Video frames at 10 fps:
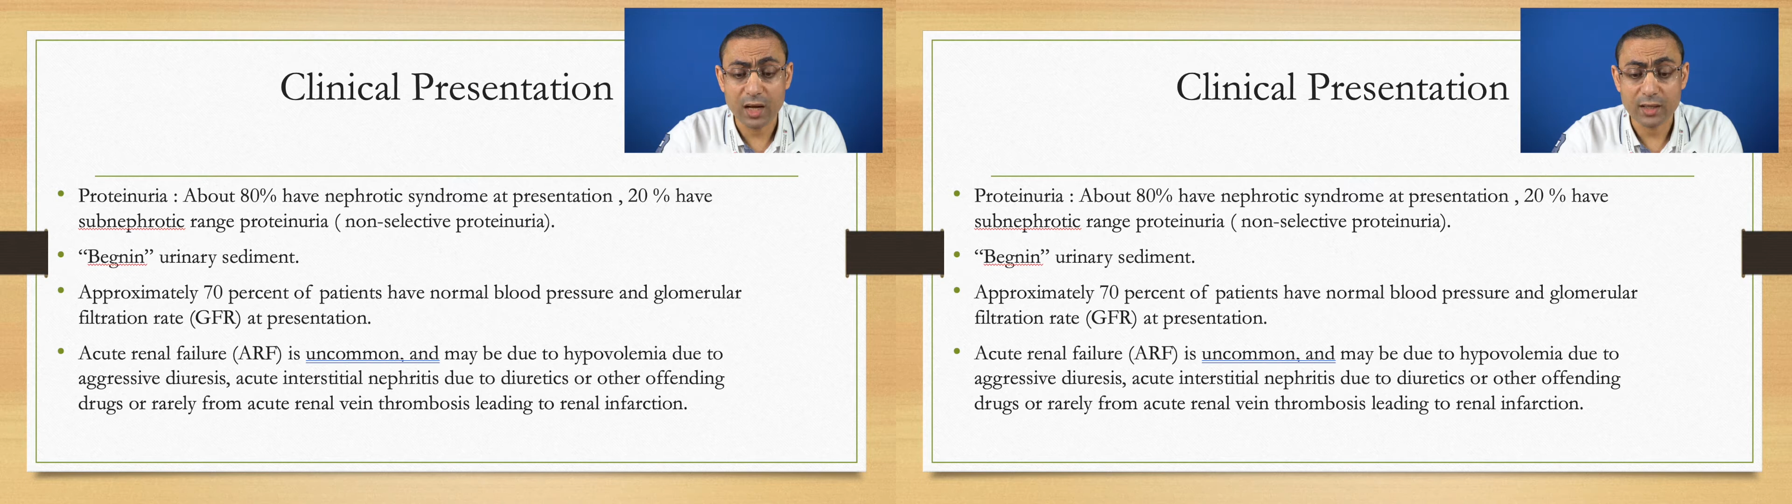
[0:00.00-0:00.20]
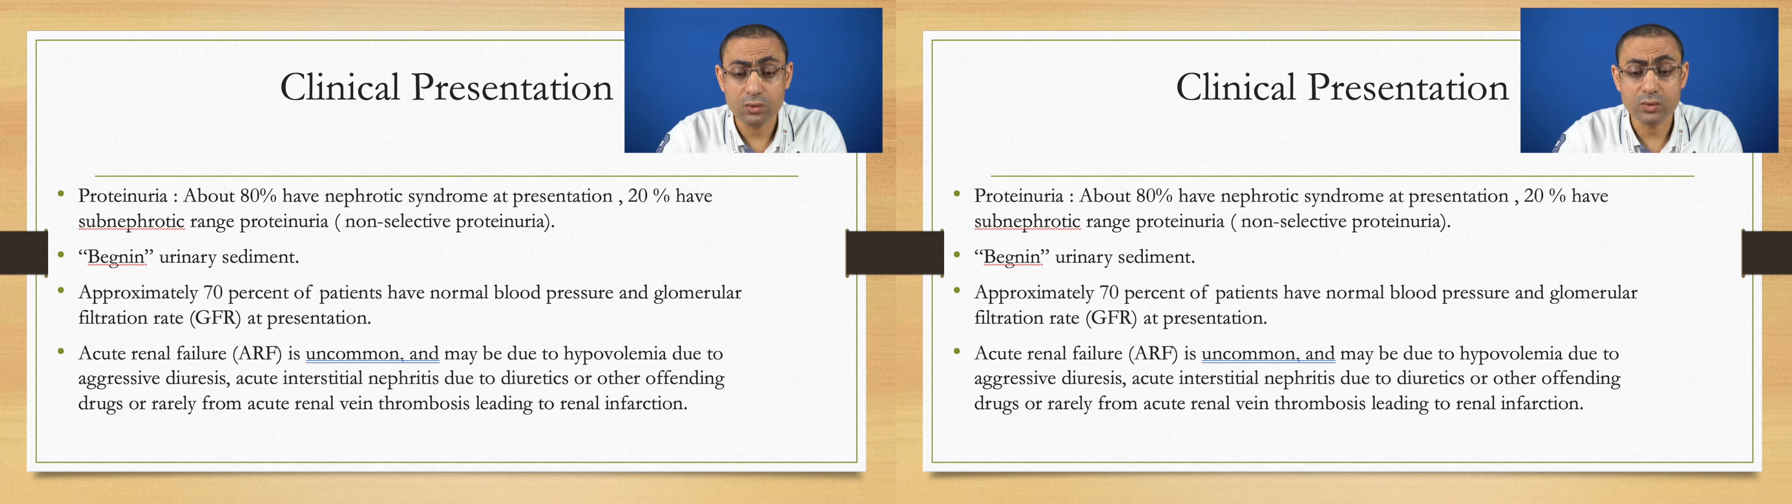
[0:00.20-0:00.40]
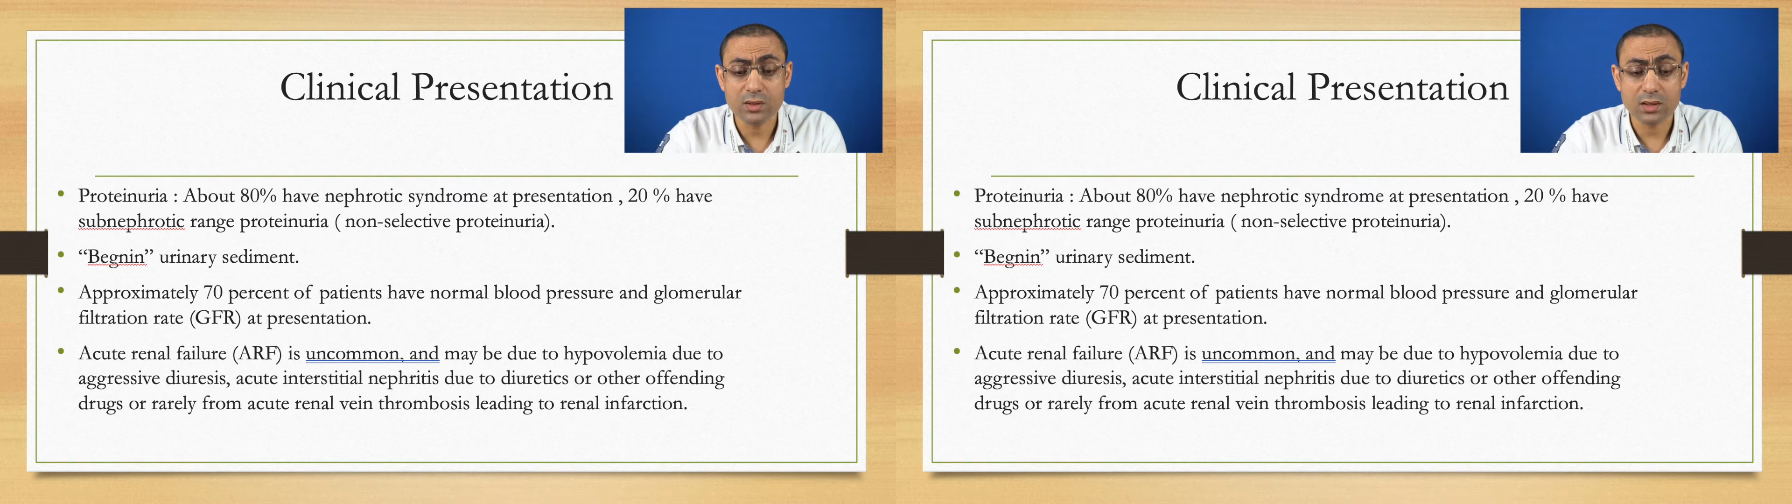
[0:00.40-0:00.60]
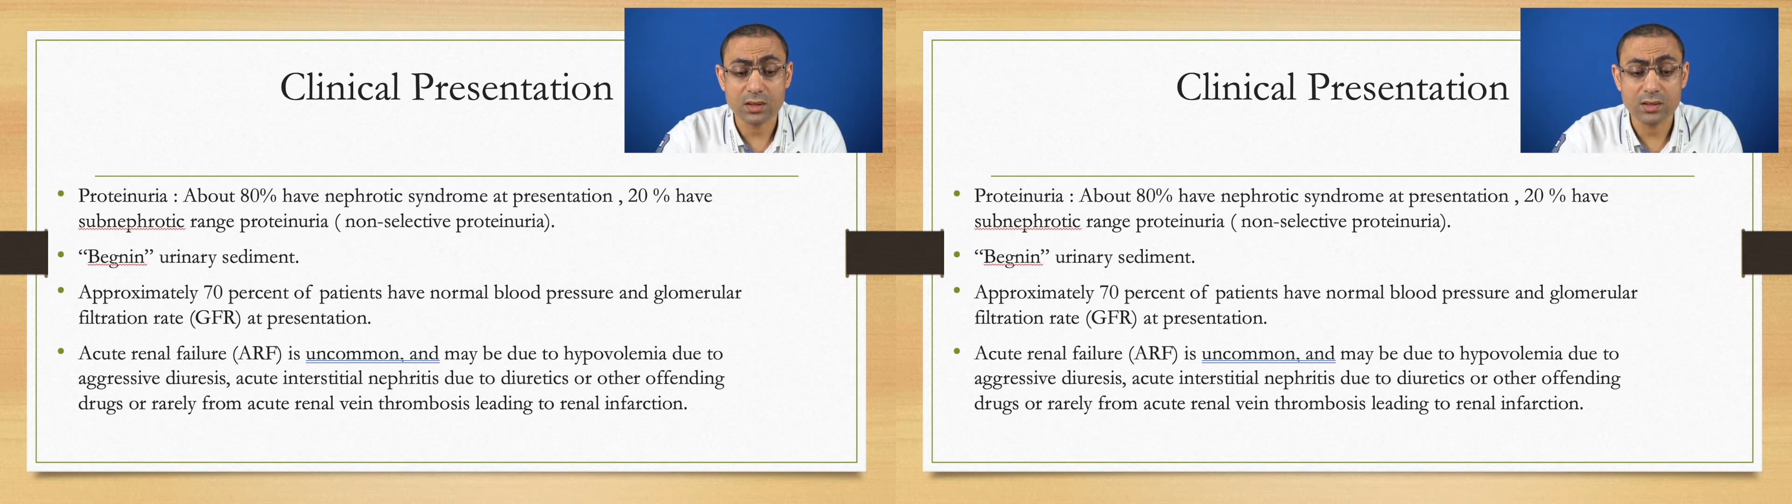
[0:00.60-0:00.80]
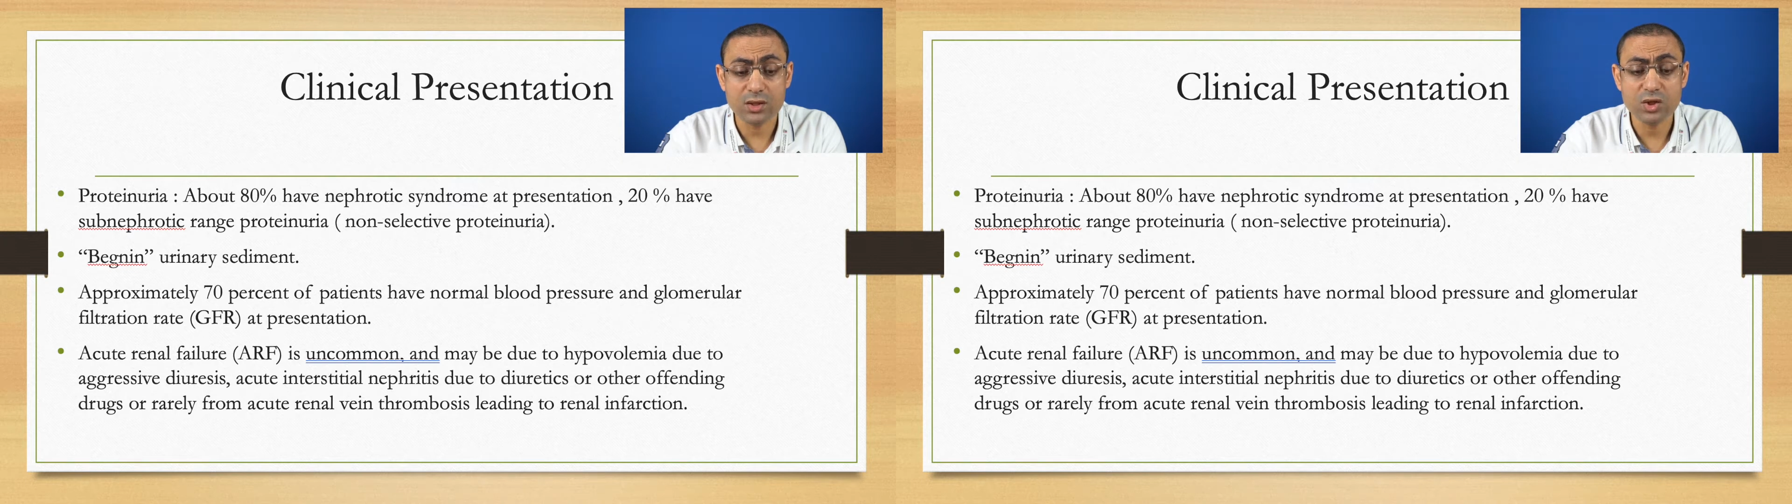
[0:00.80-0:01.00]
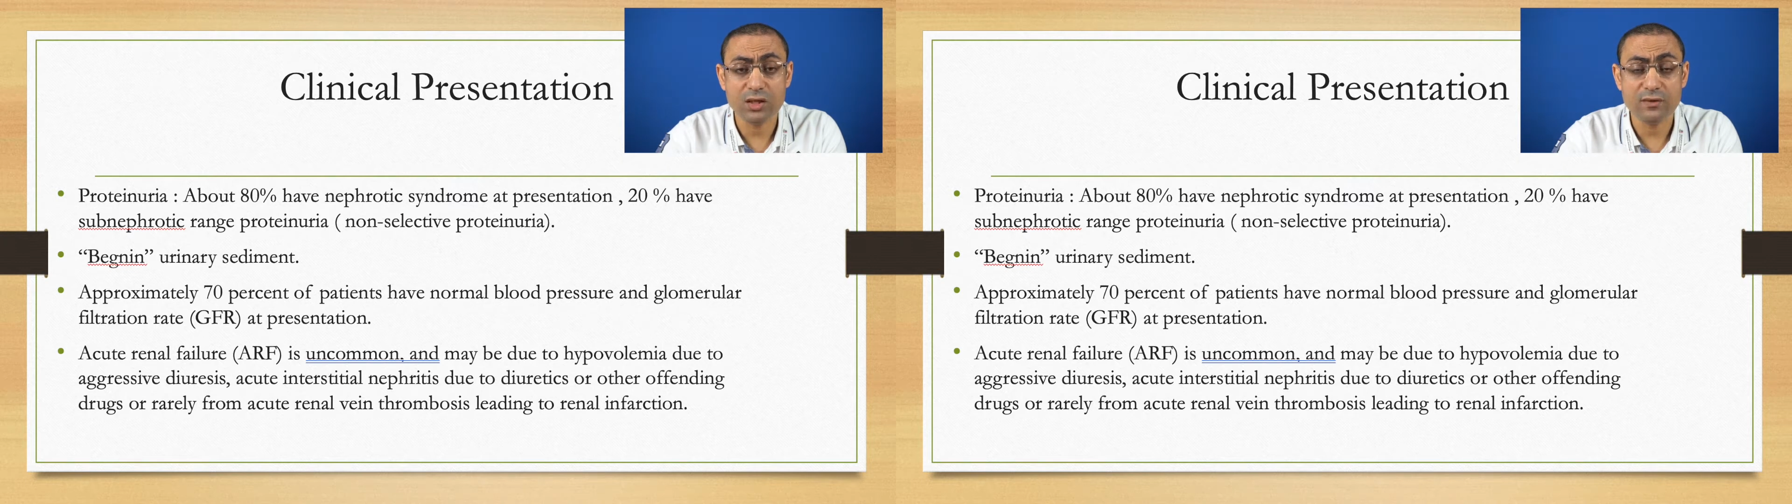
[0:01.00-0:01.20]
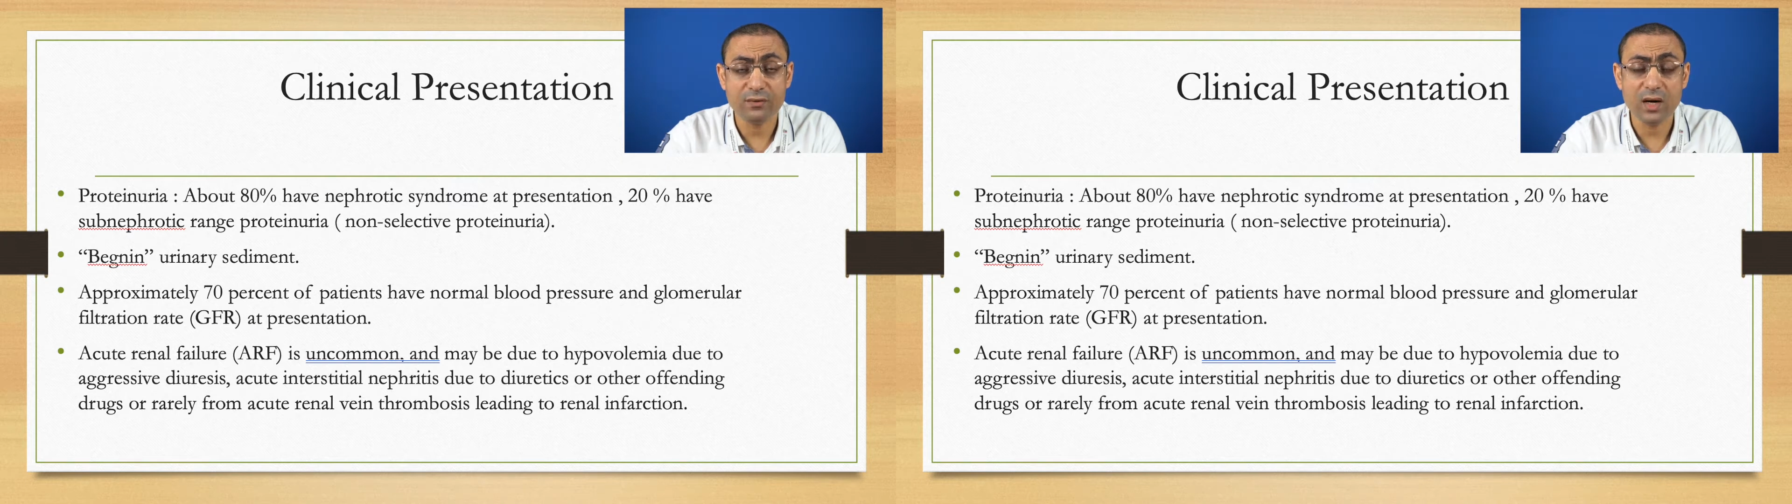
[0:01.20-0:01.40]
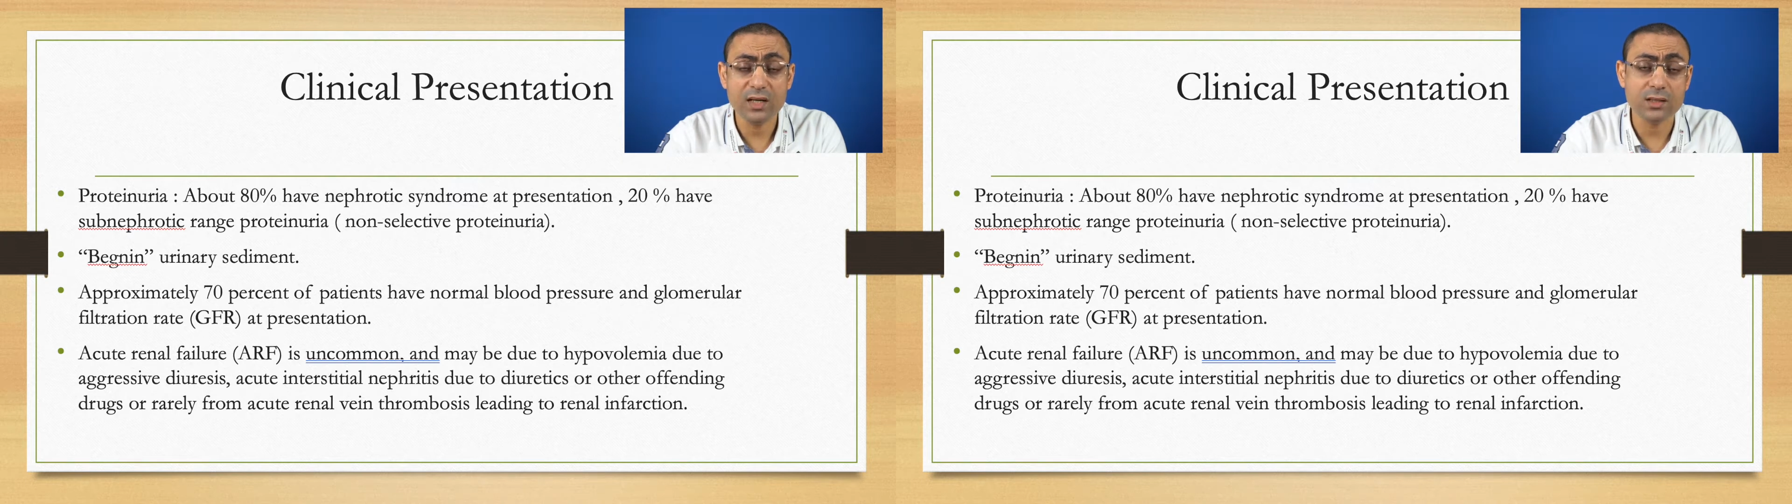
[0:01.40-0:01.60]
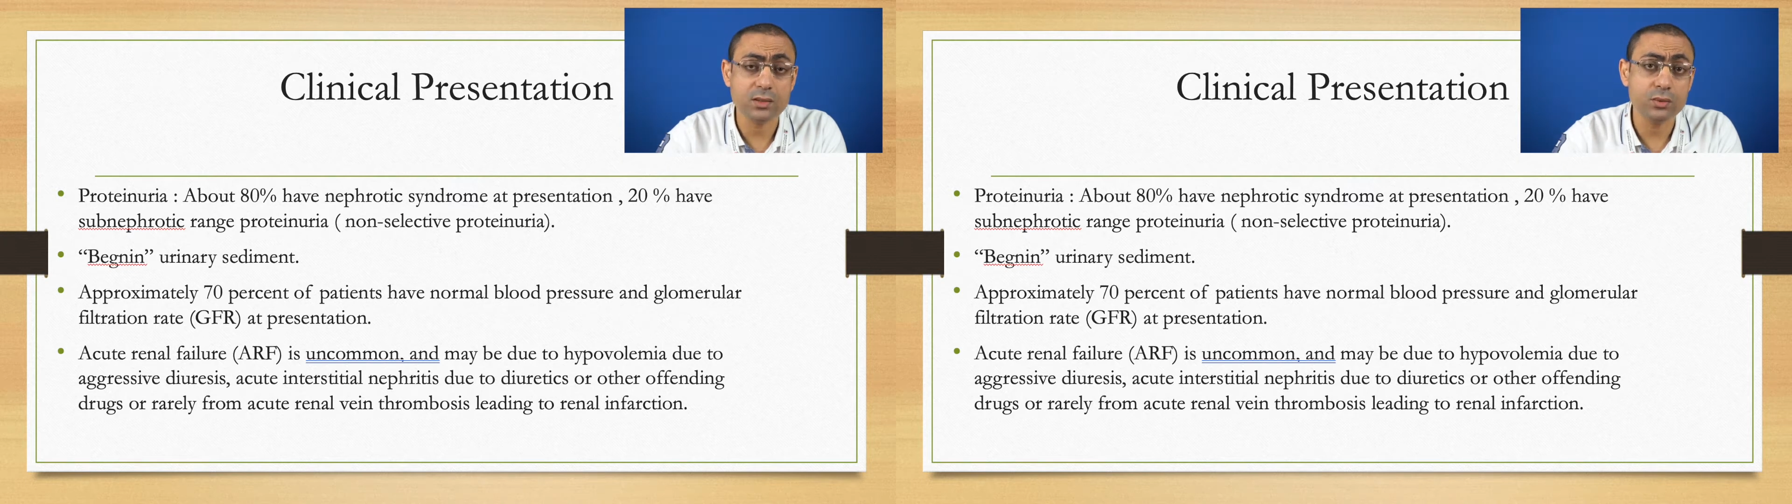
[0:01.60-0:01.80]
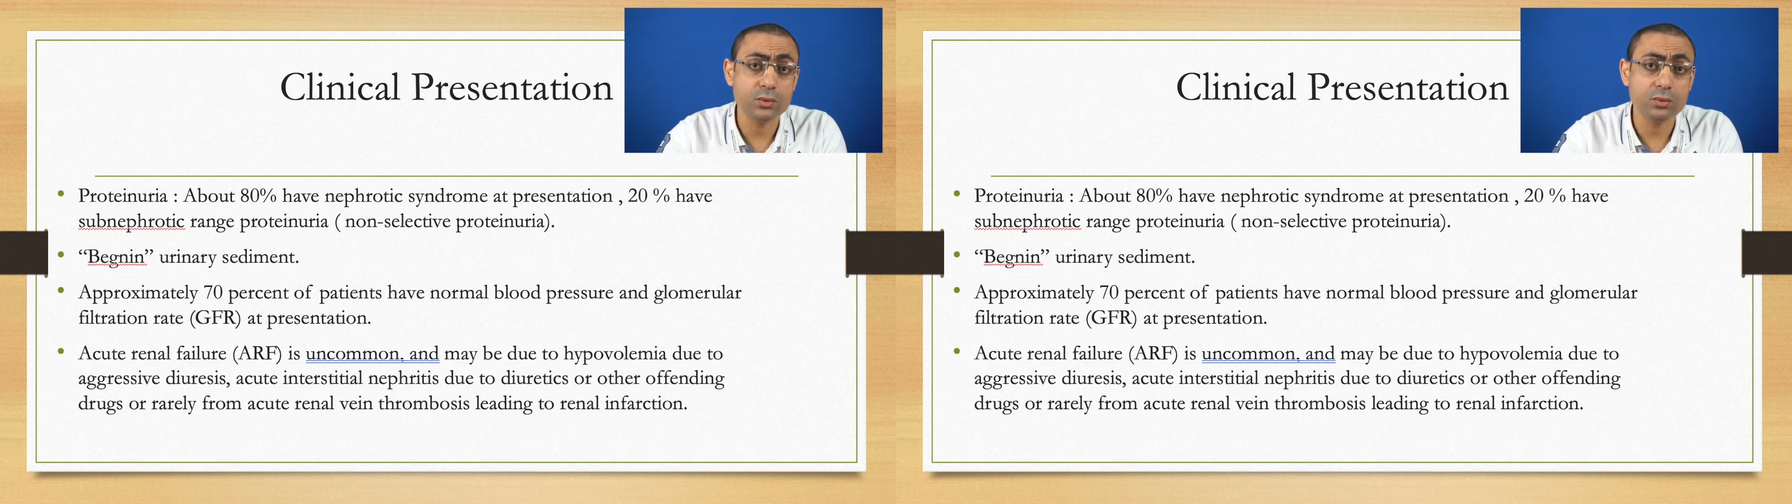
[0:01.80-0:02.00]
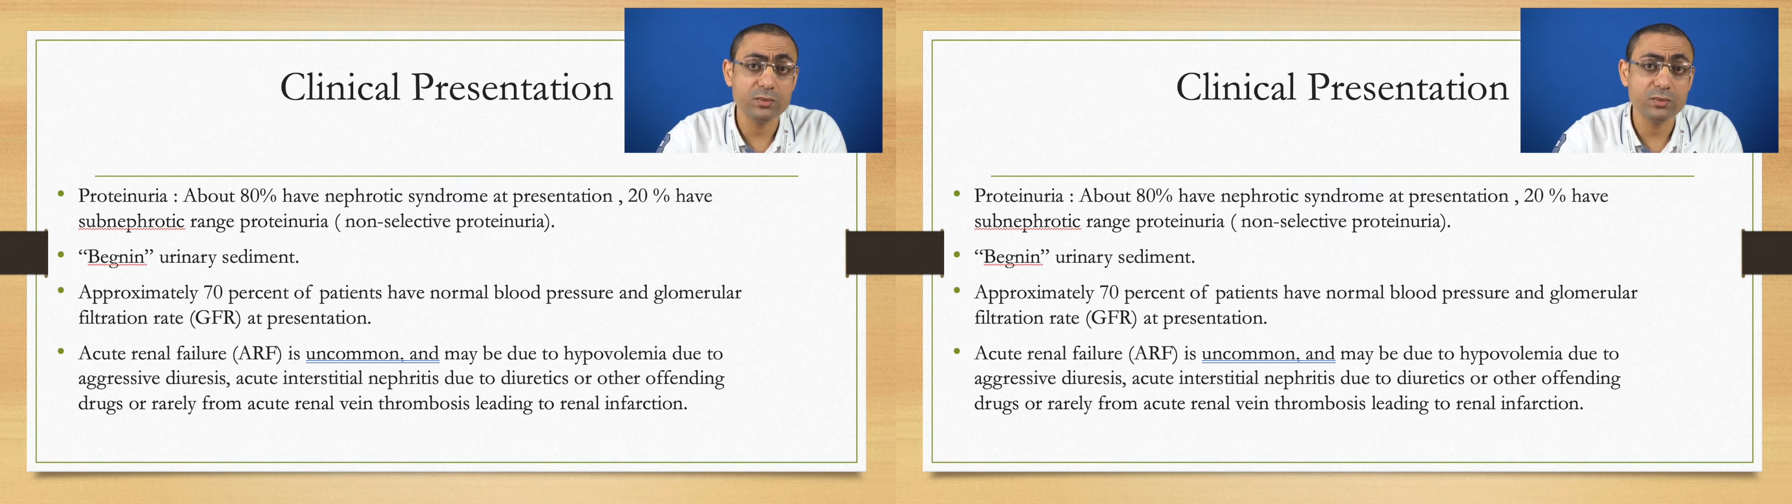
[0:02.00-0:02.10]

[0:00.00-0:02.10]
acute interstitial nephritis due to